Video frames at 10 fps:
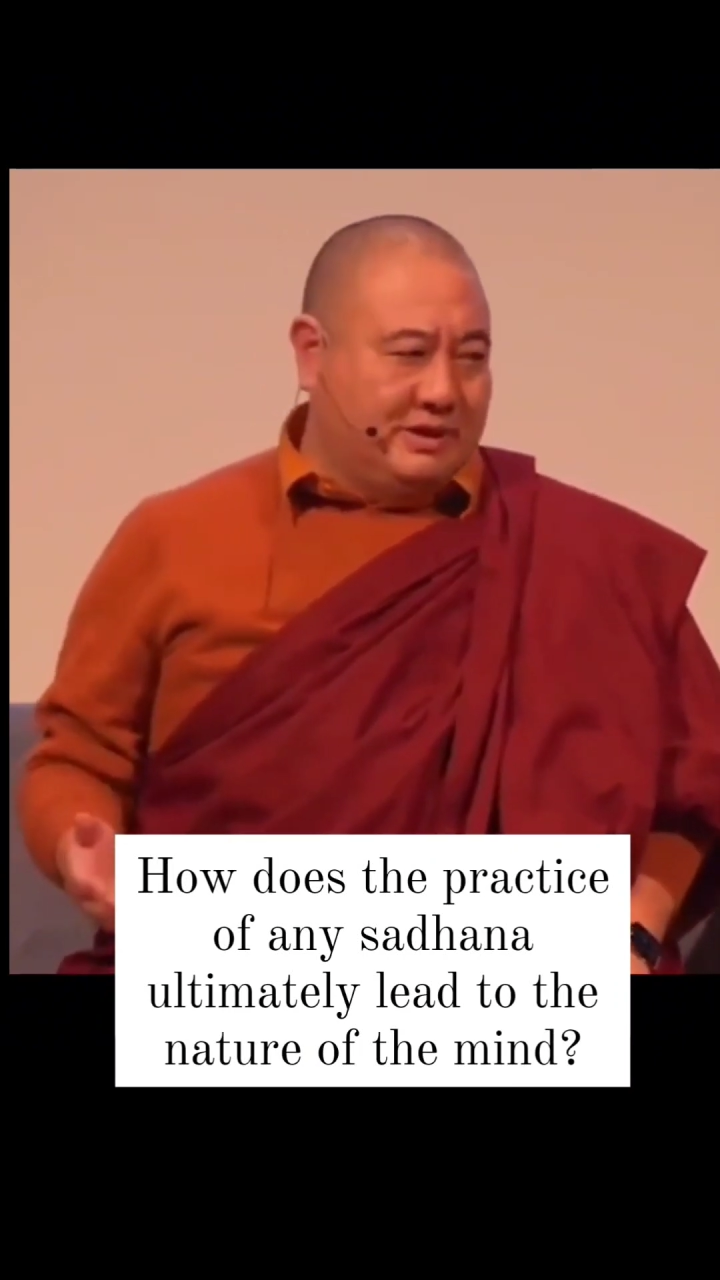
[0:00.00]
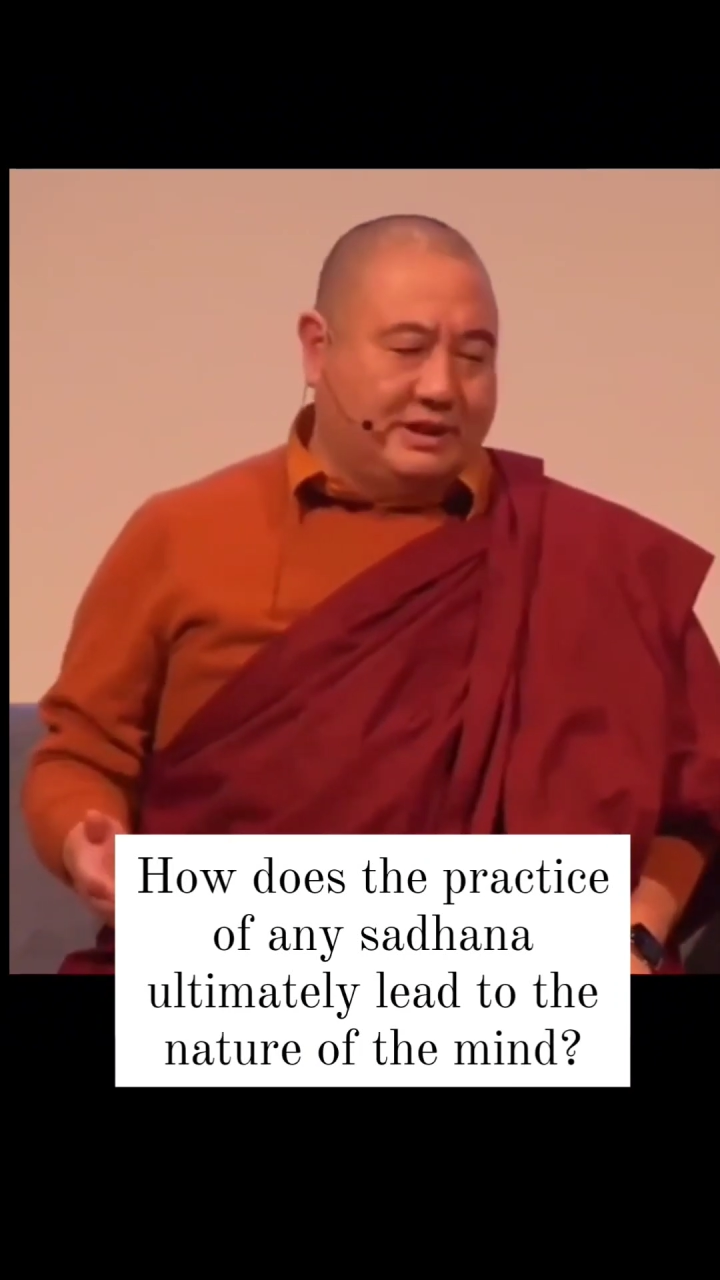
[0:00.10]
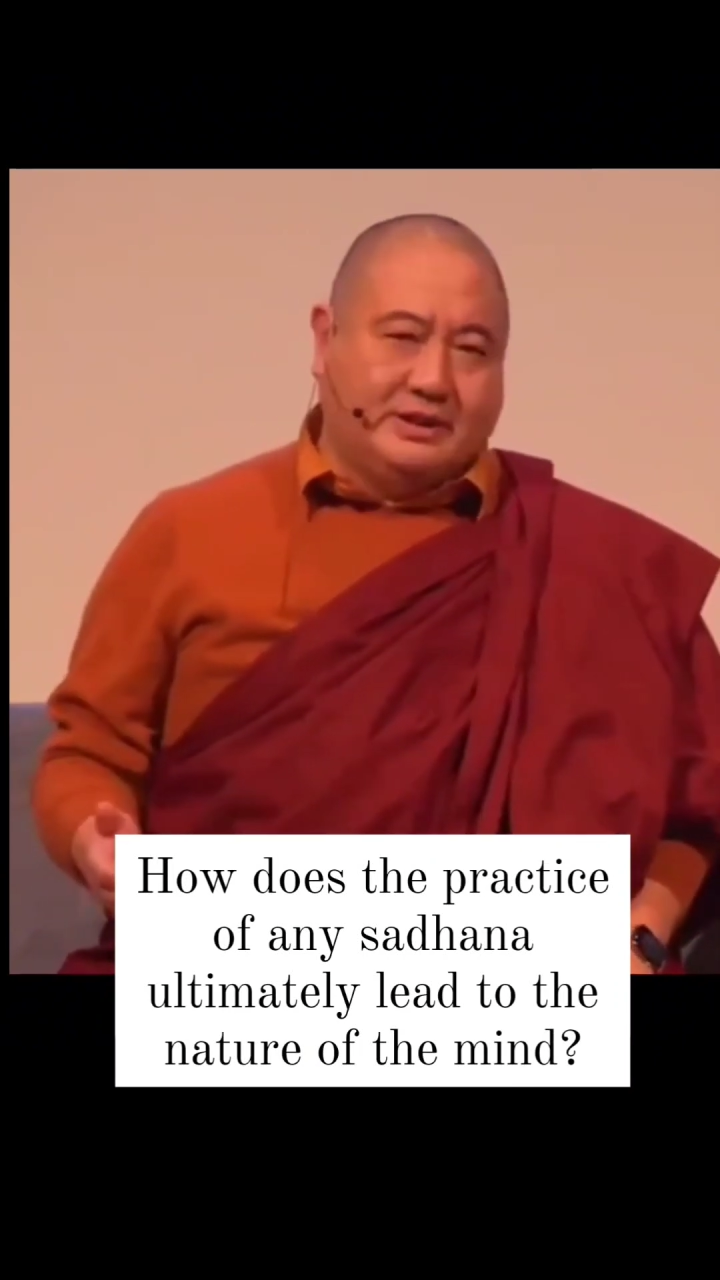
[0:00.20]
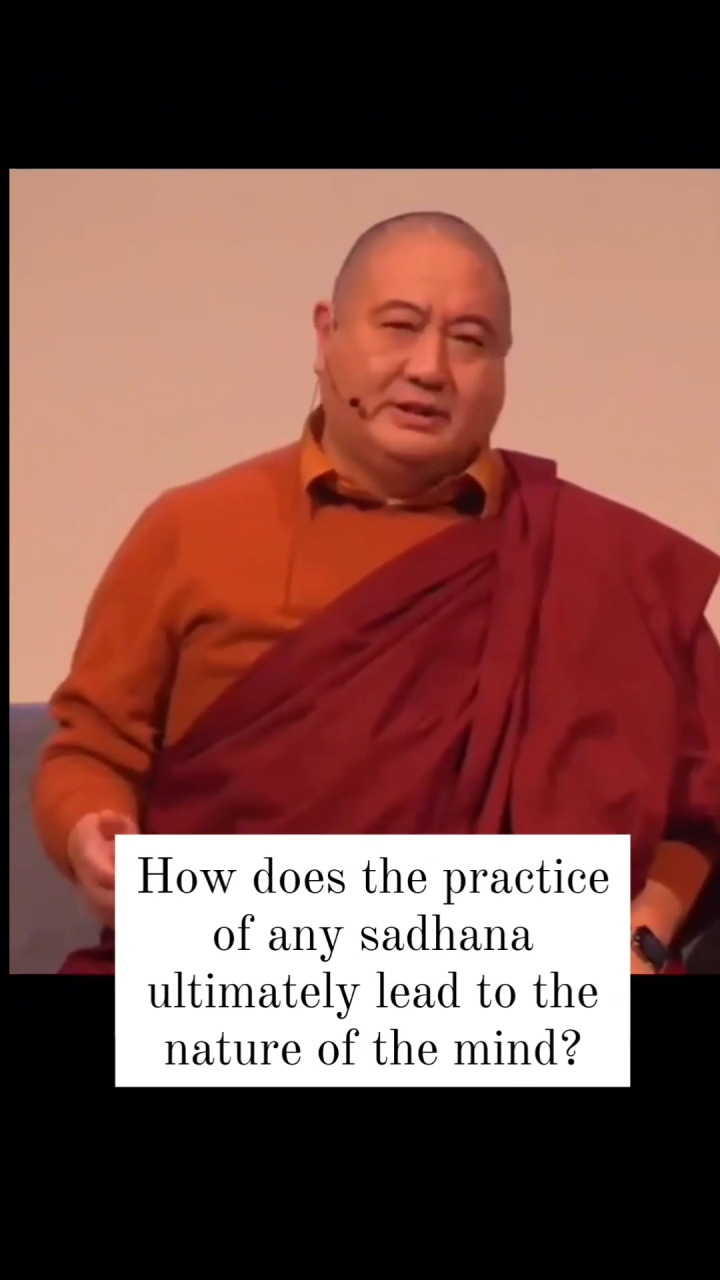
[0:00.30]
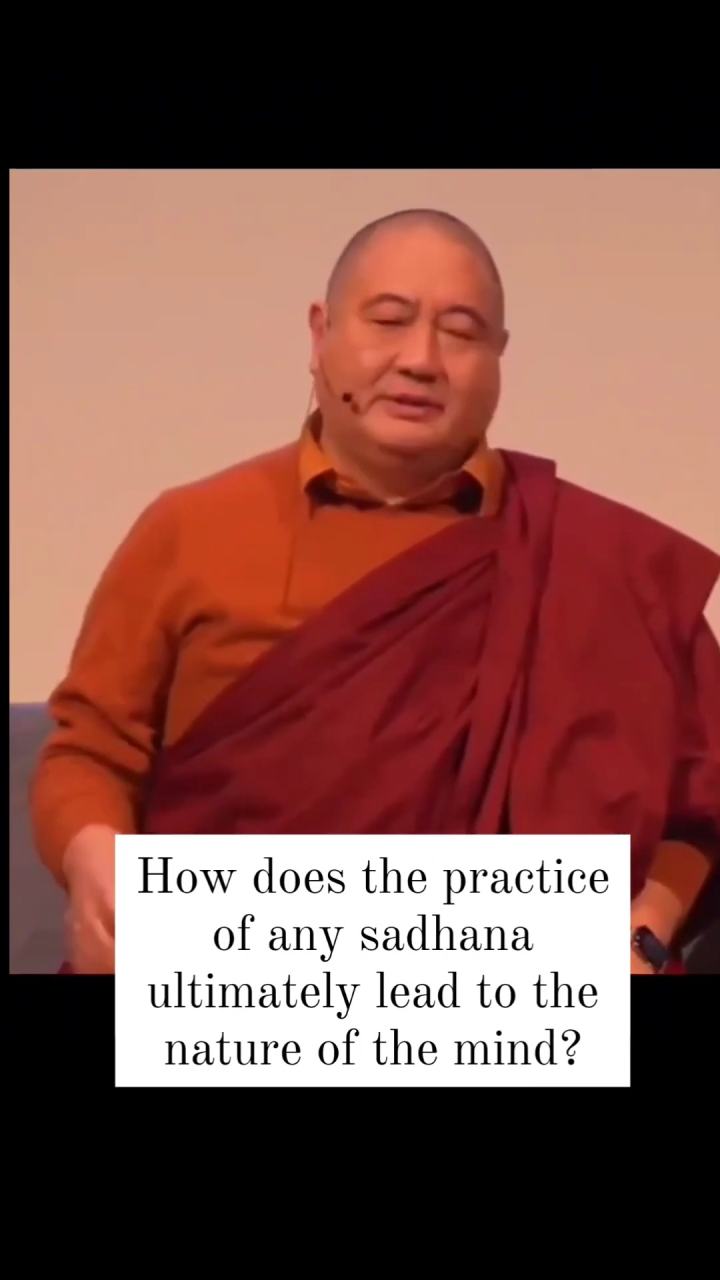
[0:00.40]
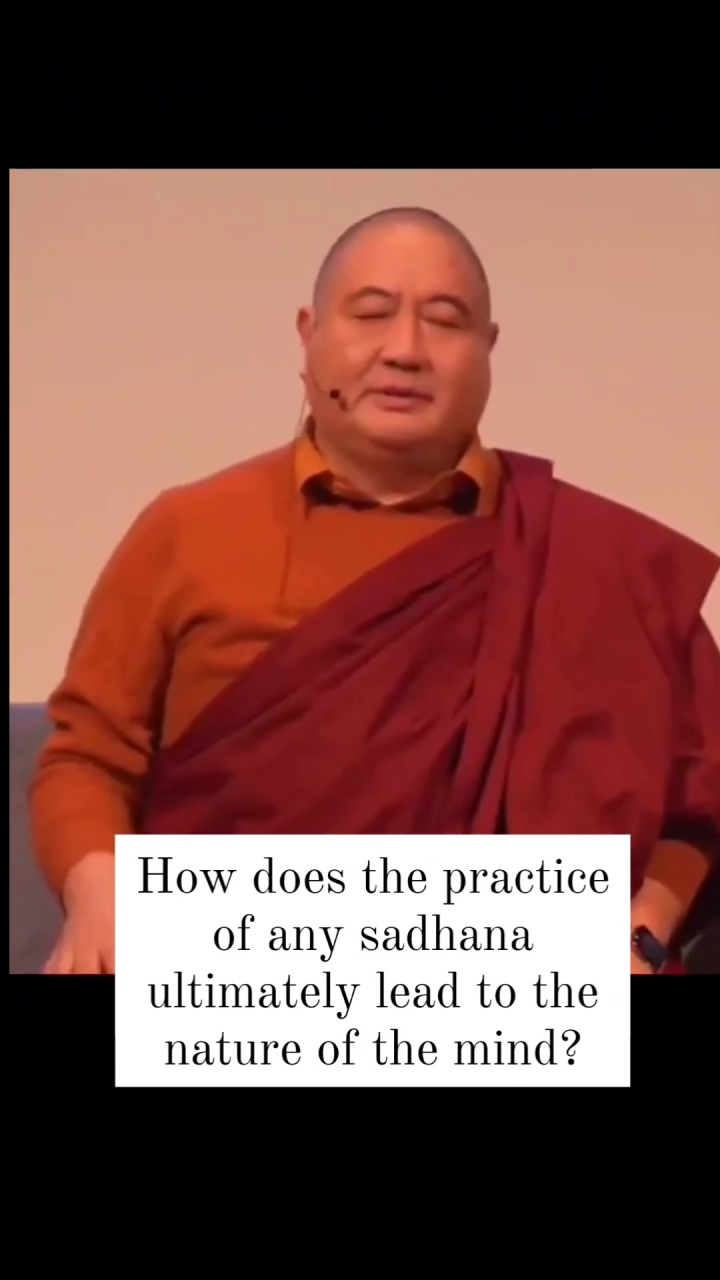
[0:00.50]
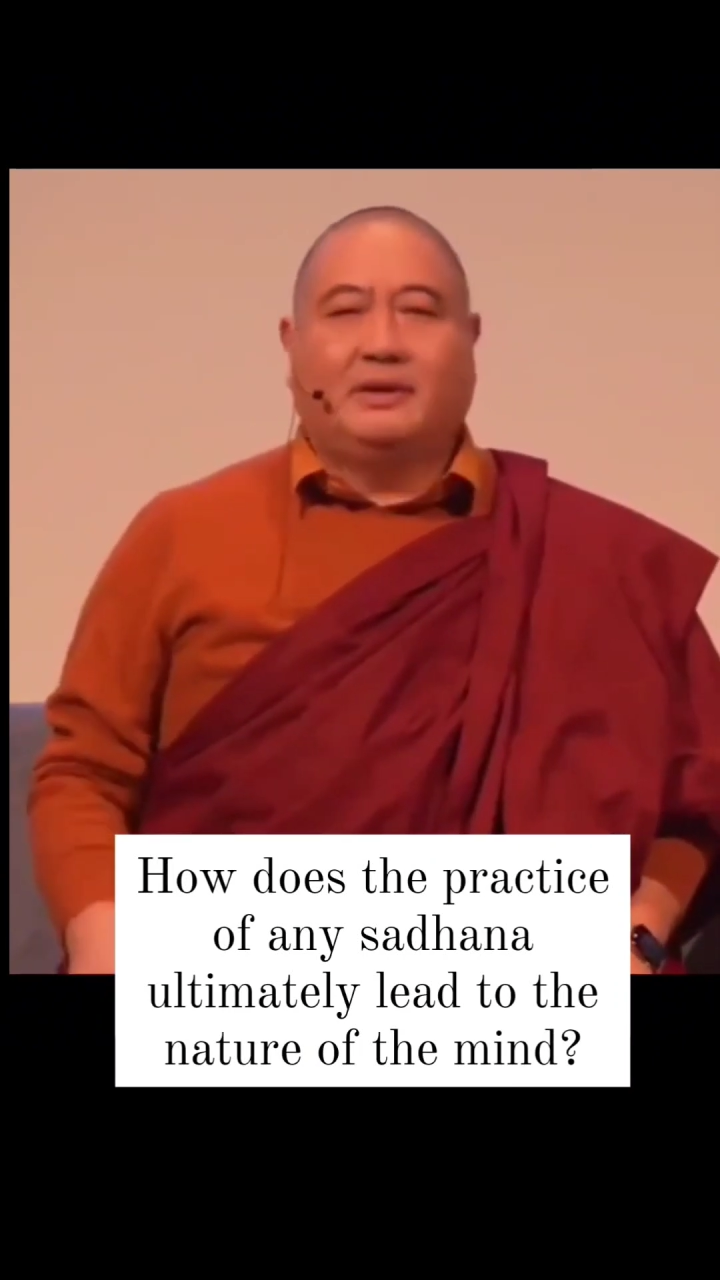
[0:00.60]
stage.